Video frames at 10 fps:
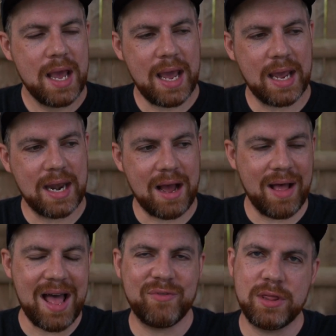And I'll
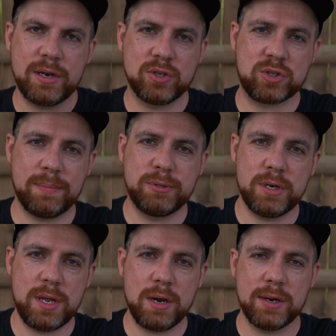have in the description
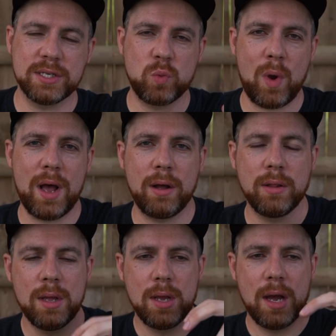here as
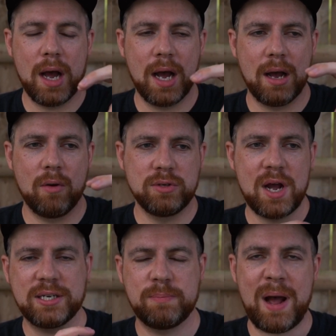well,
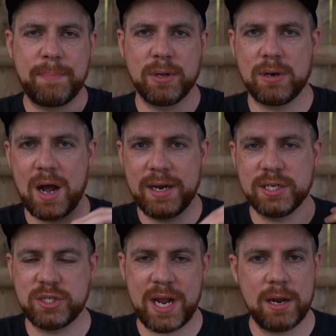Dr. Popular on
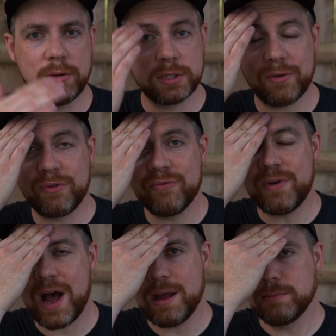his channel. So if you've
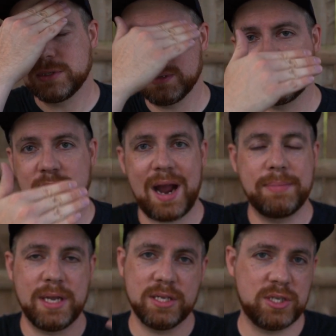not
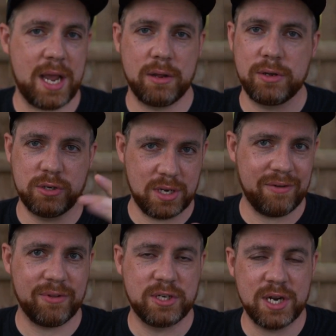subscribed to his channel, you should
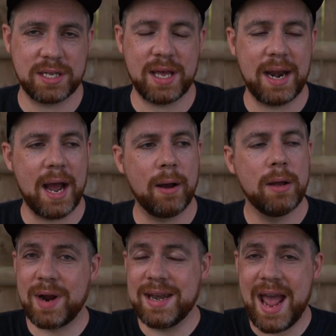definitely check that out.
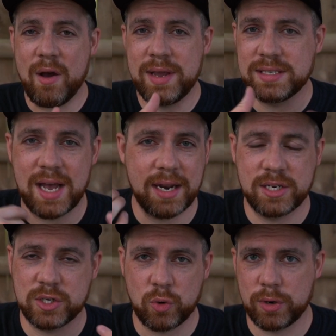Right now, he's got a
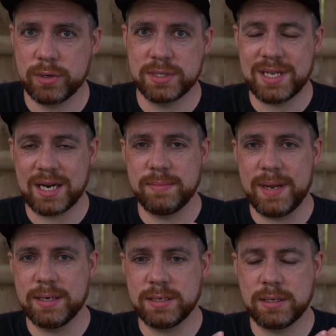tutorial
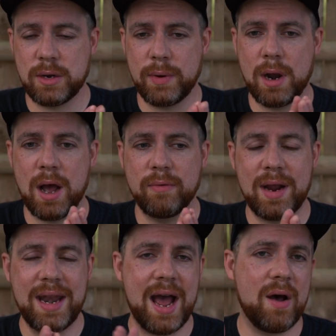segment going on
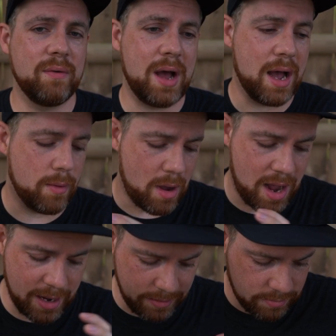right now
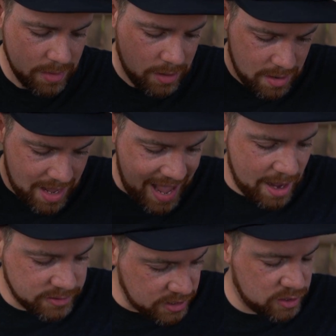on
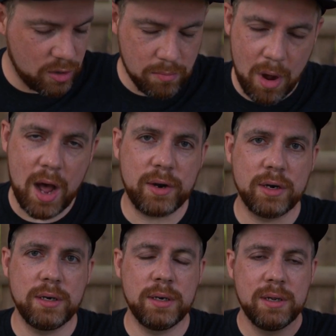how to do
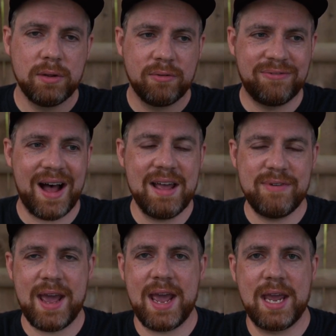modern
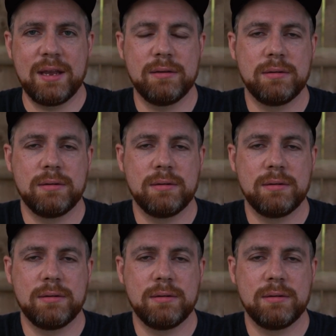5A,